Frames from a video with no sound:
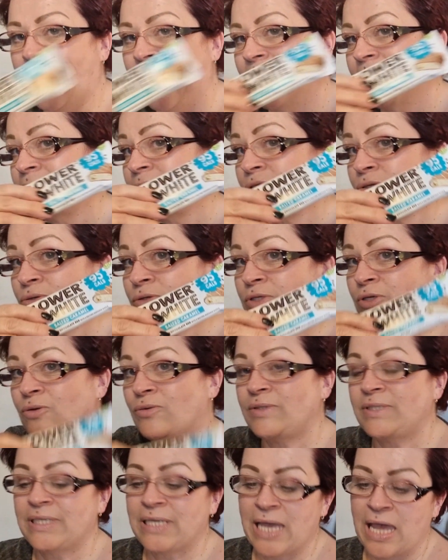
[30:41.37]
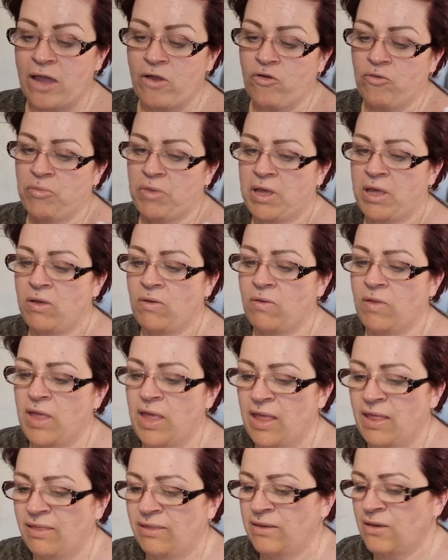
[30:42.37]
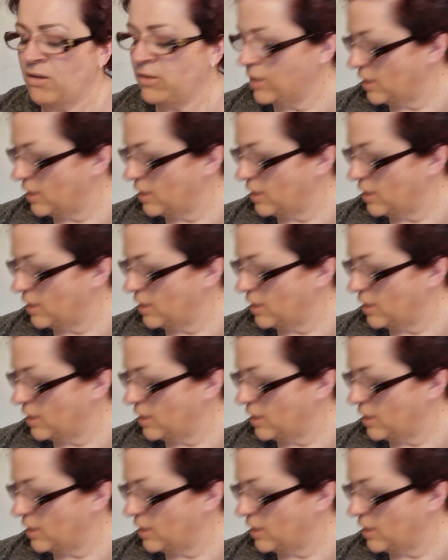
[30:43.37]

and two salted caramel. They are